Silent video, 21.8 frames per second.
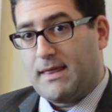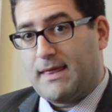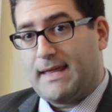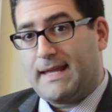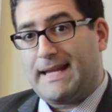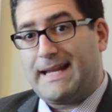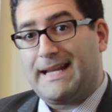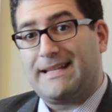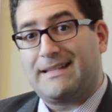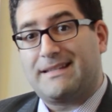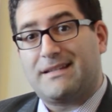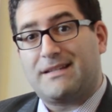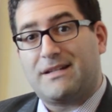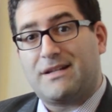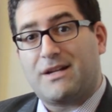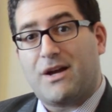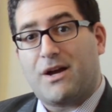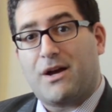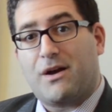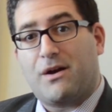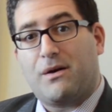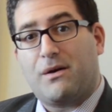They need to
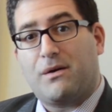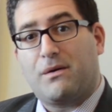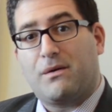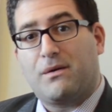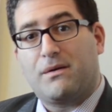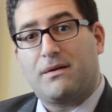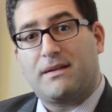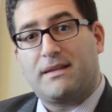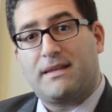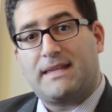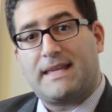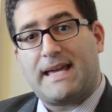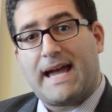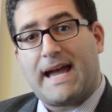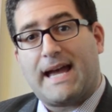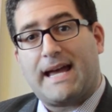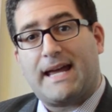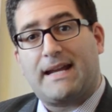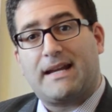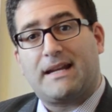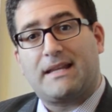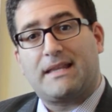know
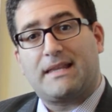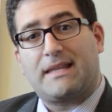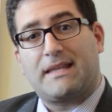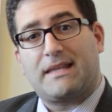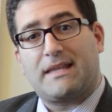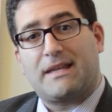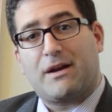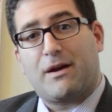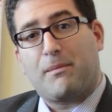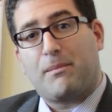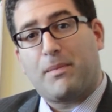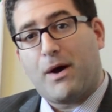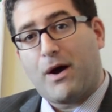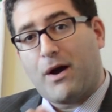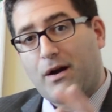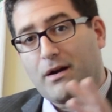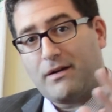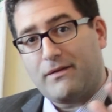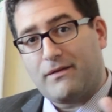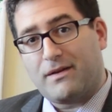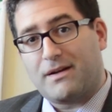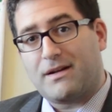that they're a
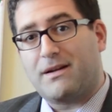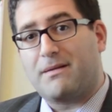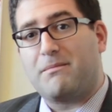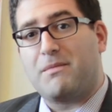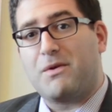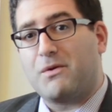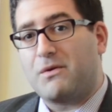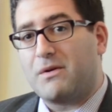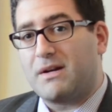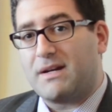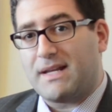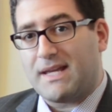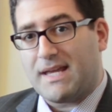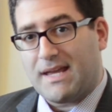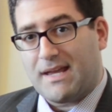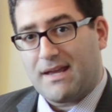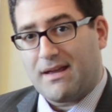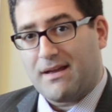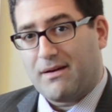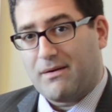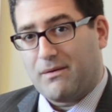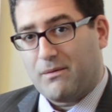part of a
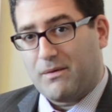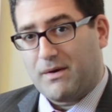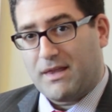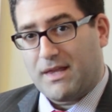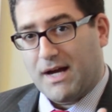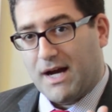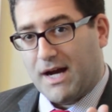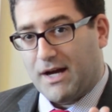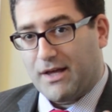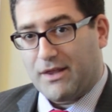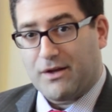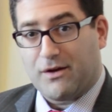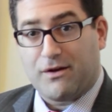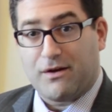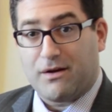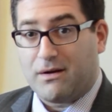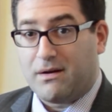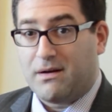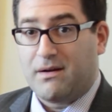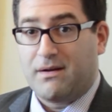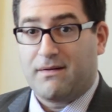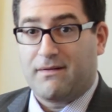community with
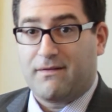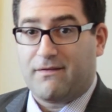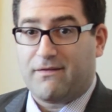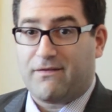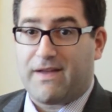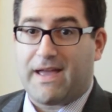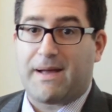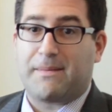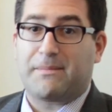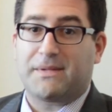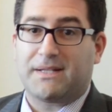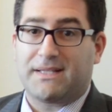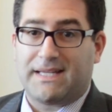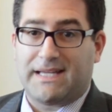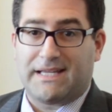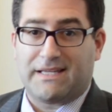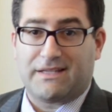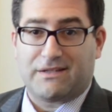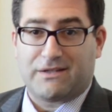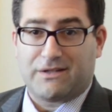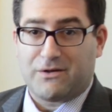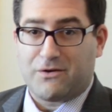other
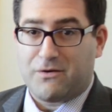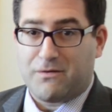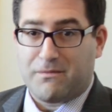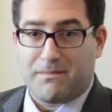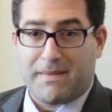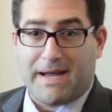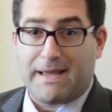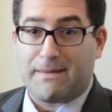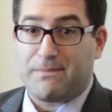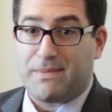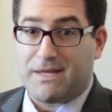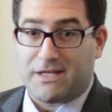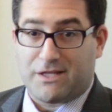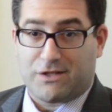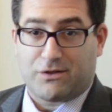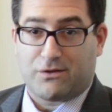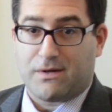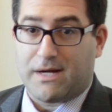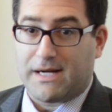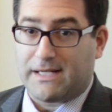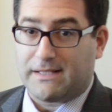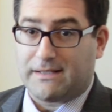families who might be
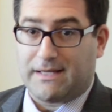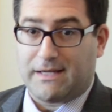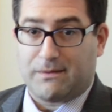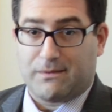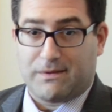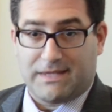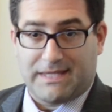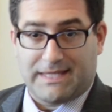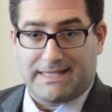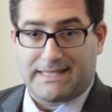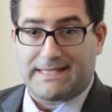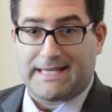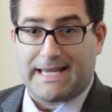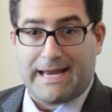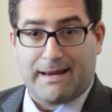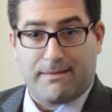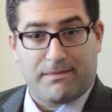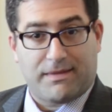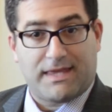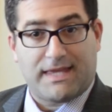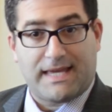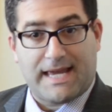struggling with the
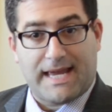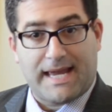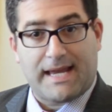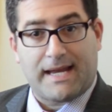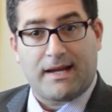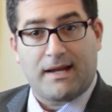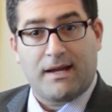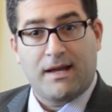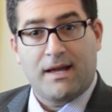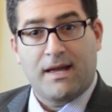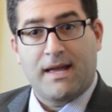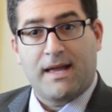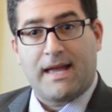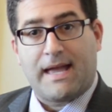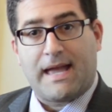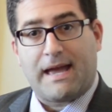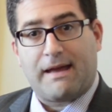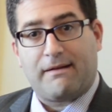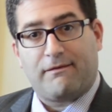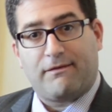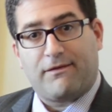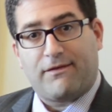same thing,
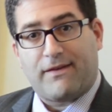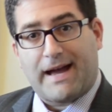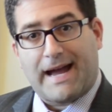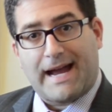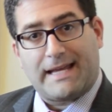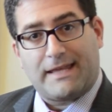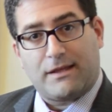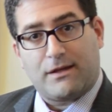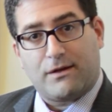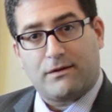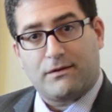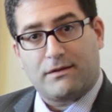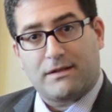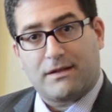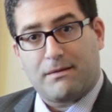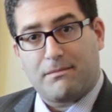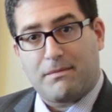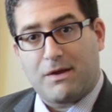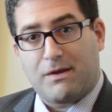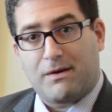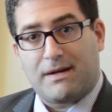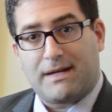and find those
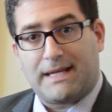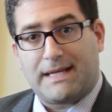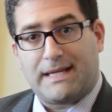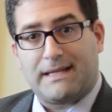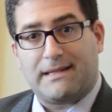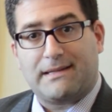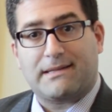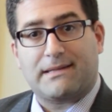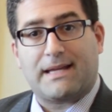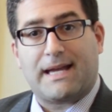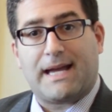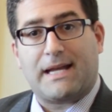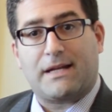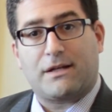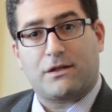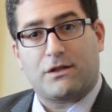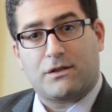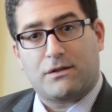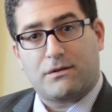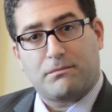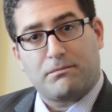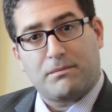communities
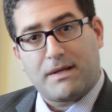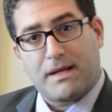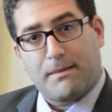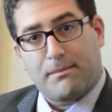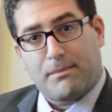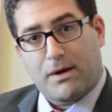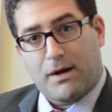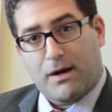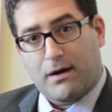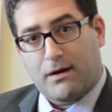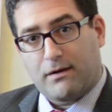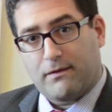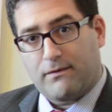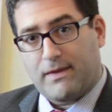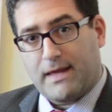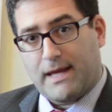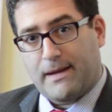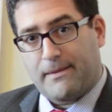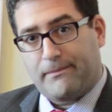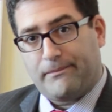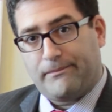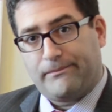and be a part of
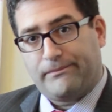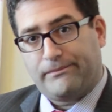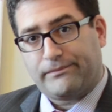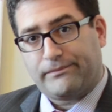them.